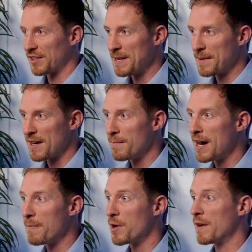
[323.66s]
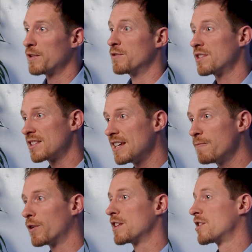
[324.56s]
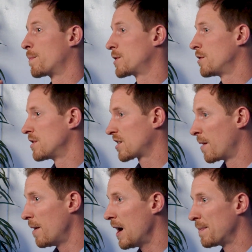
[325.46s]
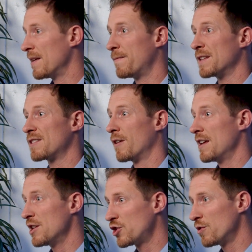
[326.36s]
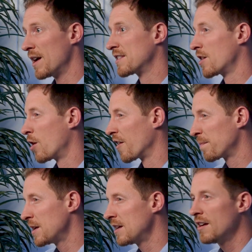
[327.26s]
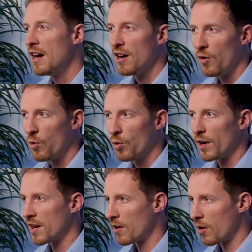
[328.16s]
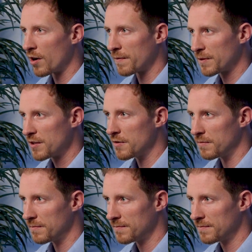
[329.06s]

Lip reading: keep that in mind whenever you see one of these opportunities come up, if it's issued as an RFP or an RFQ.